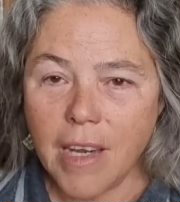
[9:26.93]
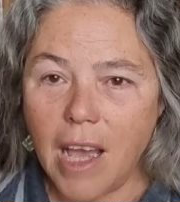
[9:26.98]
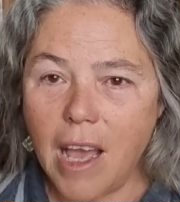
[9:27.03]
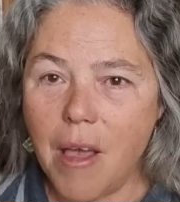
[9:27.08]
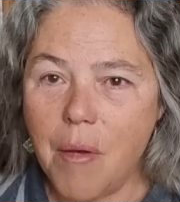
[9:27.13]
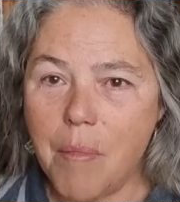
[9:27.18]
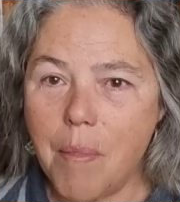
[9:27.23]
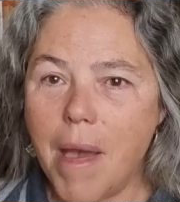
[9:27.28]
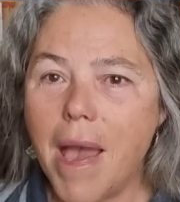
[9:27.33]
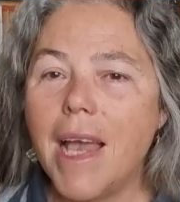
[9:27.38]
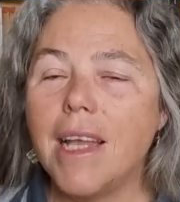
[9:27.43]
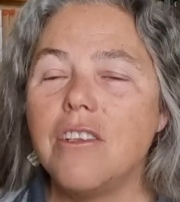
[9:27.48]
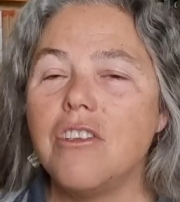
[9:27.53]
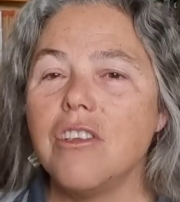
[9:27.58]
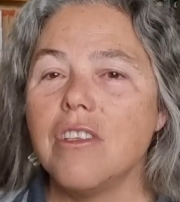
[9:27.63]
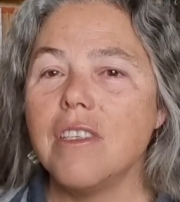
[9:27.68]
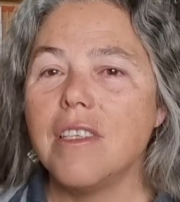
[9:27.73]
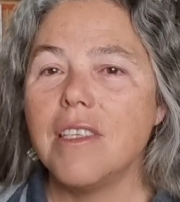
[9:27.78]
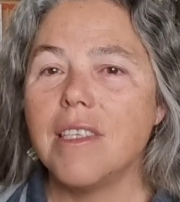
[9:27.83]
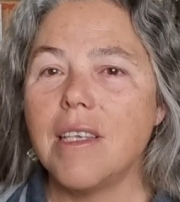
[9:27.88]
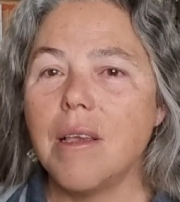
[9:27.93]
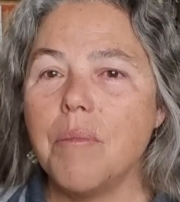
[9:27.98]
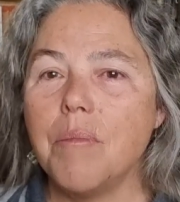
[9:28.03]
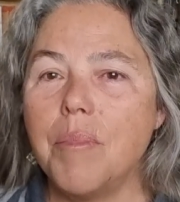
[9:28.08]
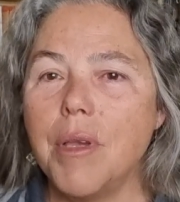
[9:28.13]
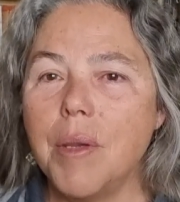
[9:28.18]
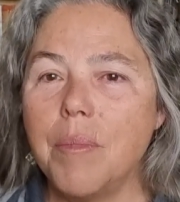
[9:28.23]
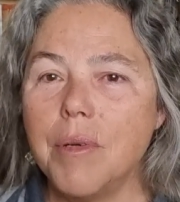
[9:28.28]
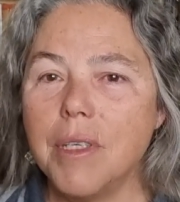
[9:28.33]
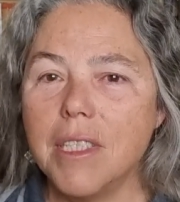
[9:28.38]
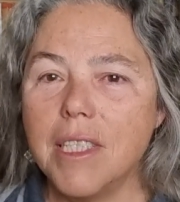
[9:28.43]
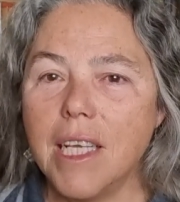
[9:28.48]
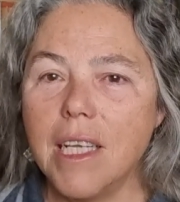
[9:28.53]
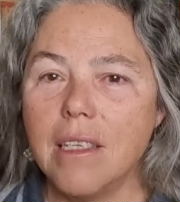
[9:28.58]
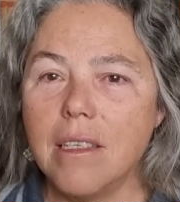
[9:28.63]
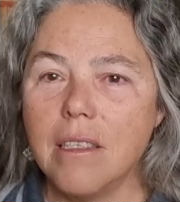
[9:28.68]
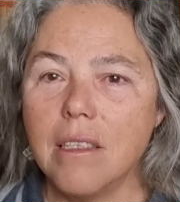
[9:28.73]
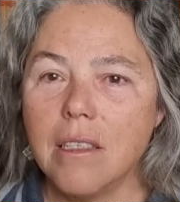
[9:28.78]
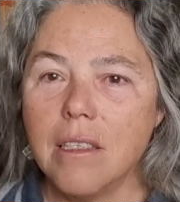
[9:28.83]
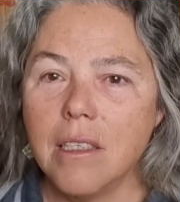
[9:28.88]
I imagine some people
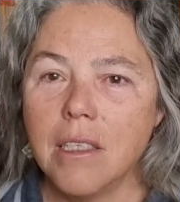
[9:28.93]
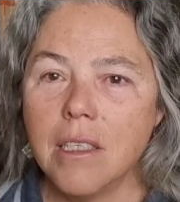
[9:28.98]
did.